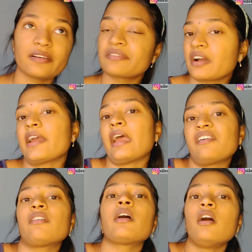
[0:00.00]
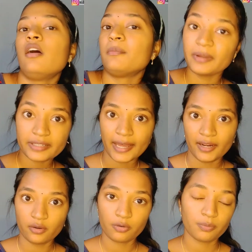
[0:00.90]
I have a big
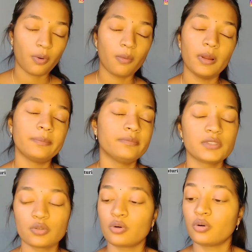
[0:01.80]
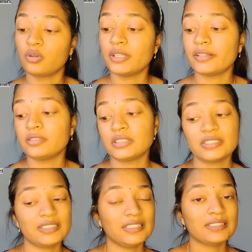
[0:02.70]
dandruff problem, so that was
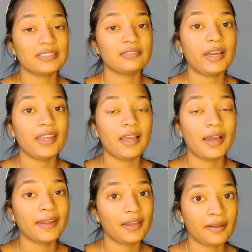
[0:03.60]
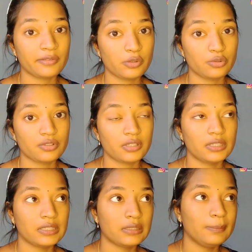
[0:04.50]
the reason why I have chose
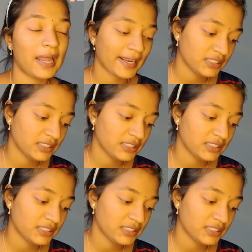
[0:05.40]
black